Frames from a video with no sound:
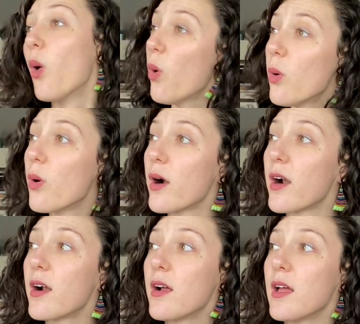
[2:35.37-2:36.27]

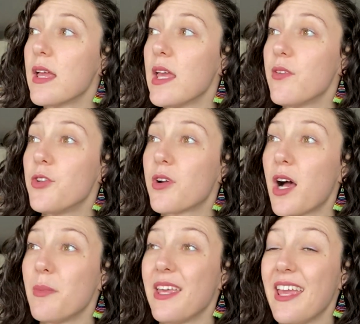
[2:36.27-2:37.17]
or if you're
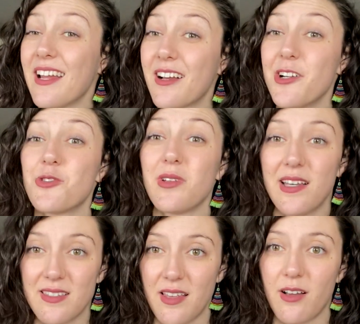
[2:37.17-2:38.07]
coming in a country
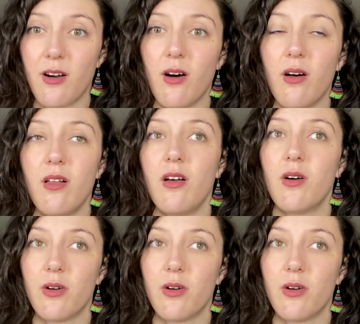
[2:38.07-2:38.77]
like Senegal